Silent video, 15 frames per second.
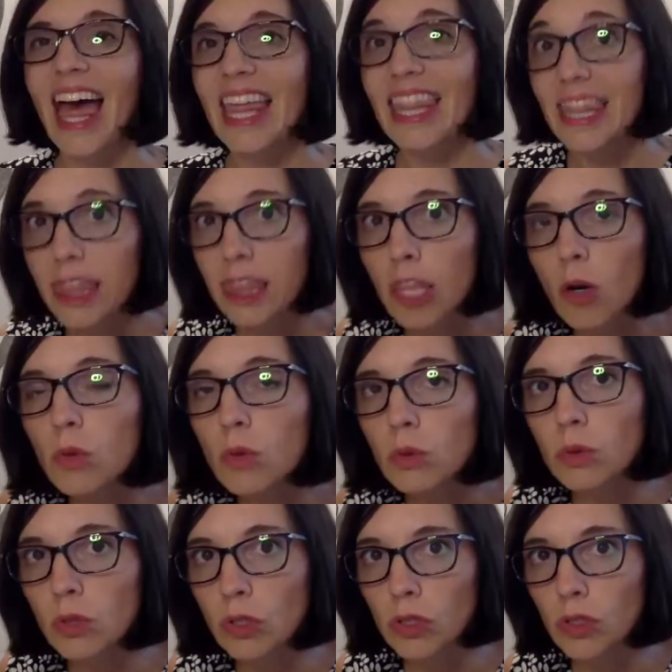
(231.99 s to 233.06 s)
And
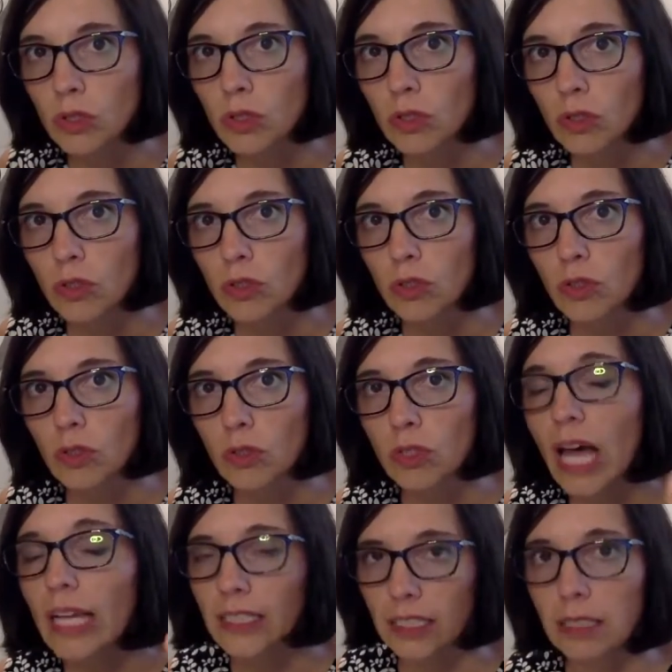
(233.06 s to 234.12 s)
those,
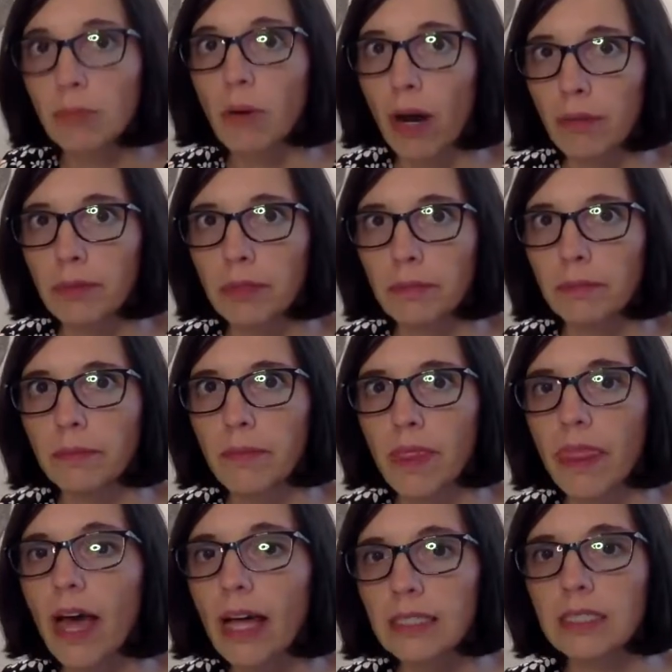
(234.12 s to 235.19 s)
that's the problem.
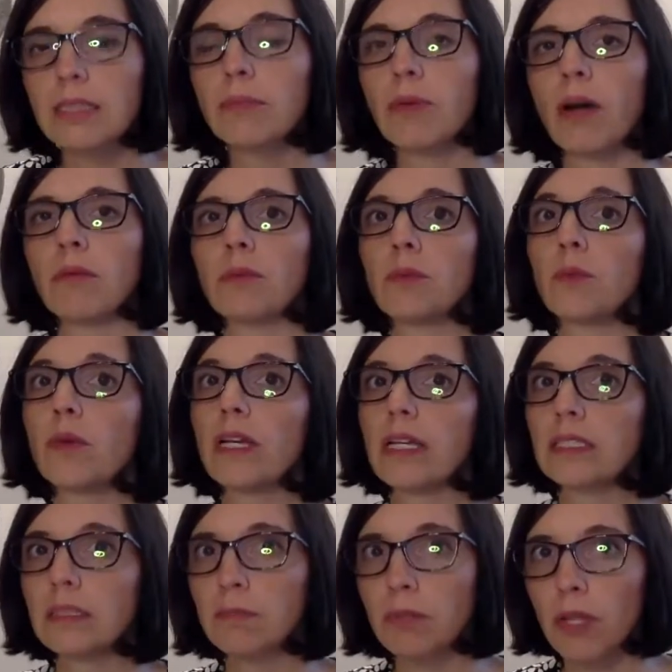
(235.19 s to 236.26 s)
That's the problem. We
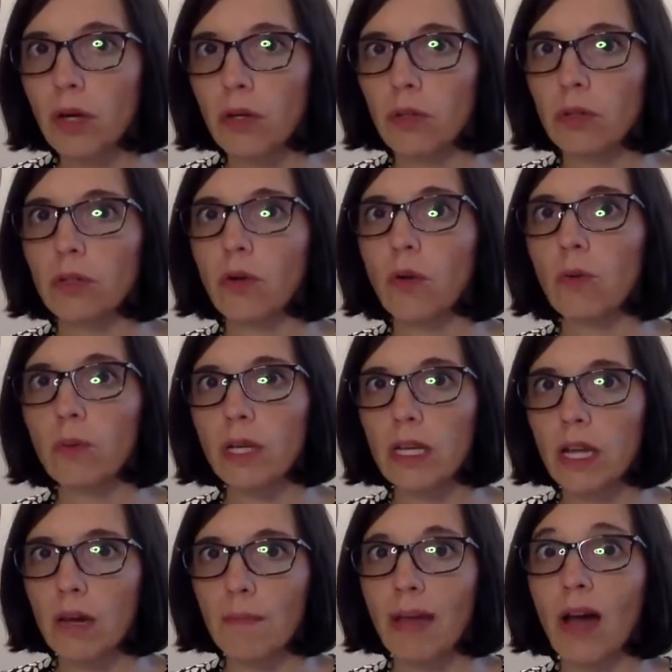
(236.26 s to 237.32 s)
explode or we
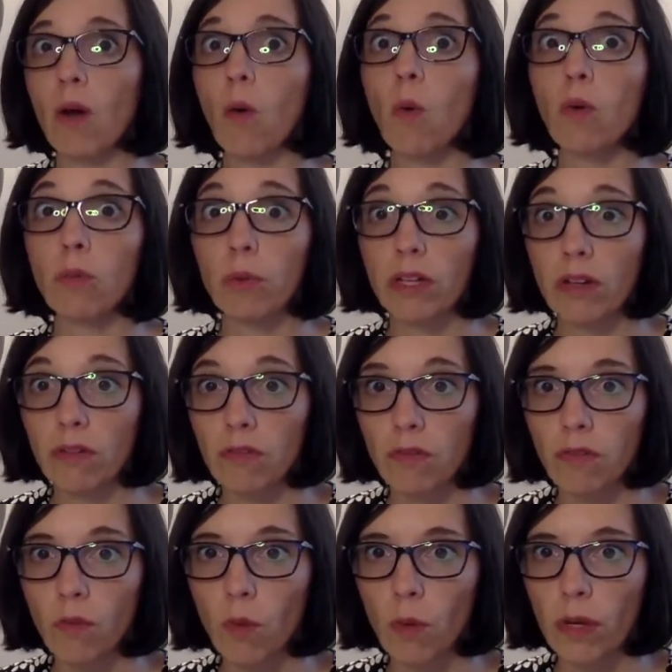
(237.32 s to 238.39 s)
numb out or we
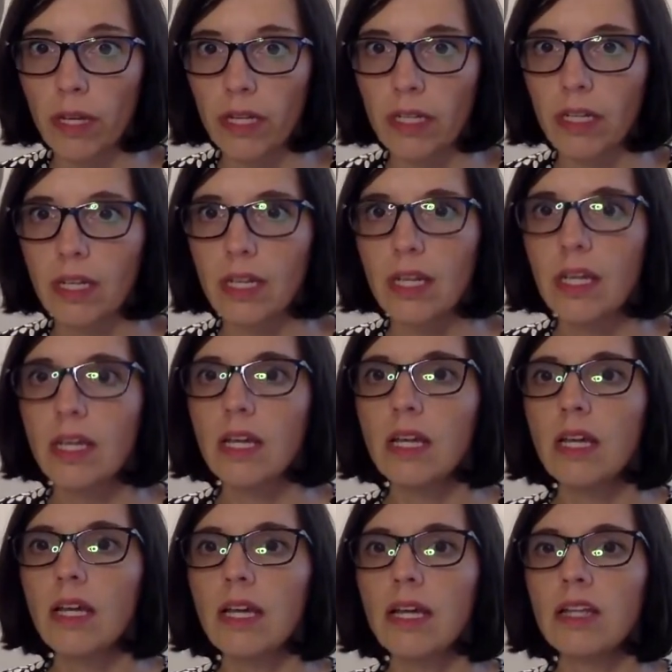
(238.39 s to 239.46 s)
avoid.
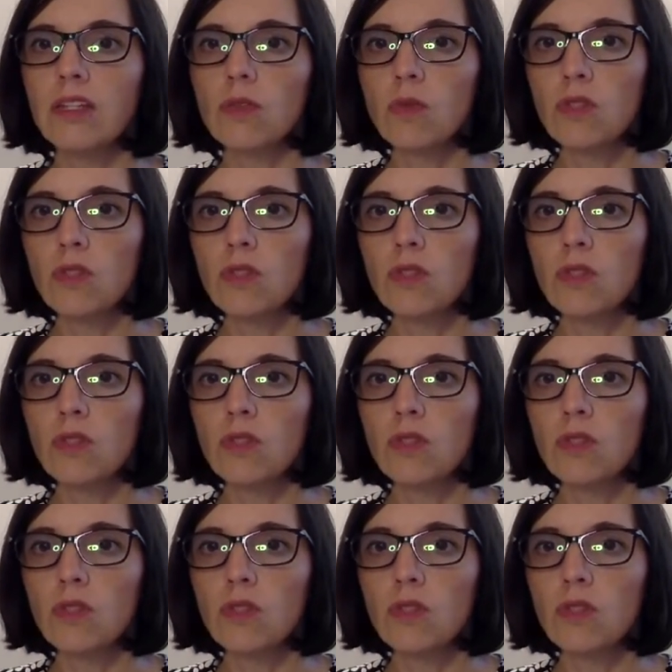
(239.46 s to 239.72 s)
So,